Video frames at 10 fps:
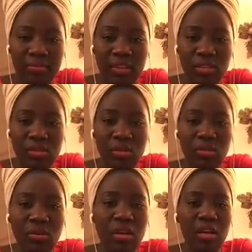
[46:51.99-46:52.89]

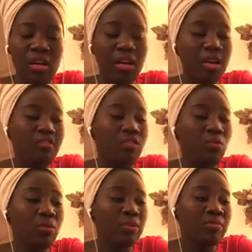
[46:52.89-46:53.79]
So for
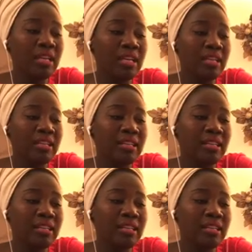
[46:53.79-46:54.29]
women,